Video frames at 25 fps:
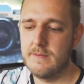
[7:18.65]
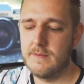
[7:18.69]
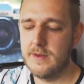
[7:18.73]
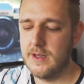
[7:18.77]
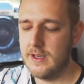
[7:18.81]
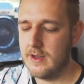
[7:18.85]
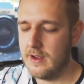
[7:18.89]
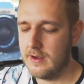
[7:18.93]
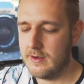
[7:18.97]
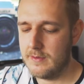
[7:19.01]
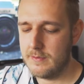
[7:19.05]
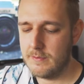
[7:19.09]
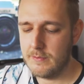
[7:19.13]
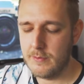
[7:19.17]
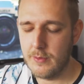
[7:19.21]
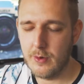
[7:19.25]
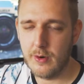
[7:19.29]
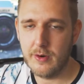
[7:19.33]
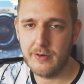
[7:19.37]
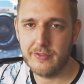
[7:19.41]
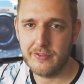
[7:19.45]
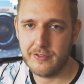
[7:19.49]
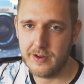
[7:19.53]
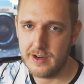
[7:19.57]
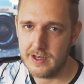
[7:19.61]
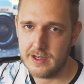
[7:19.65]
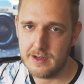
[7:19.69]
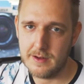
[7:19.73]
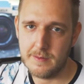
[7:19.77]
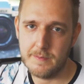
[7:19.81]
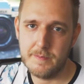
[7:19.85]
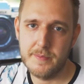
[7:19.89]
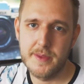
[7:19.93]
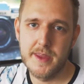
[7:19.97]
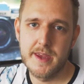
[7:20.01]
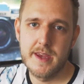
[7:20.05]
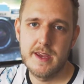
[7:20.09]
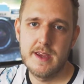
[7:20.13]
you know, more
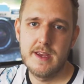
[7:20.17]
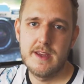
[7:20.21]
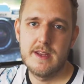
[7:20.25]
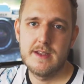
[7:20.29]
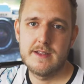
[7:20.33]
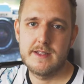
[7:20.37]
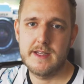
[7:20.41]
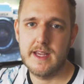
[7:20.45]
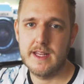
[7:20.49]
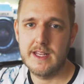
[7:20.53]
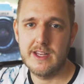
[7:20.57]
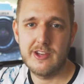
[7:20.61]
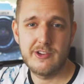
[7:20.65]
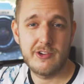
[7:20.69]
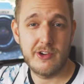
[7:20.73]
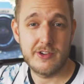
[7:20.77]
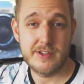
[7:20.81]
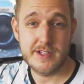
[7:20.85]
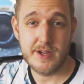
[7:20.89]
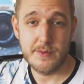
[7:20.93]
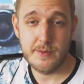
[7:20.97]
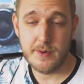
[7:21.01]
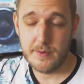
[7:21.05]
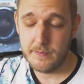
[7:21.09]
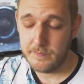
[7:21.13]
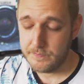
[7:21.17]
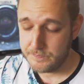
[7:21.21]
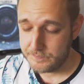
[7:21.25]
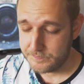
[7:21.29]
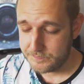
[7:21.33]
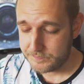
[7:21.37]
freedom to get the shots I want.